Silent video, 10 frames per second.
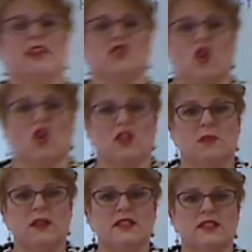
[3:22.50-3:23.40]

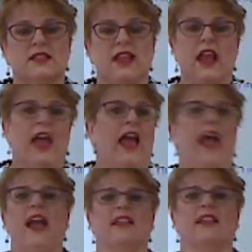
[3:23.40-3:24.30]
documents,
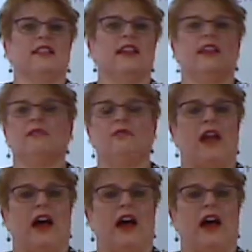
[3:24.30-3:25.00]
handling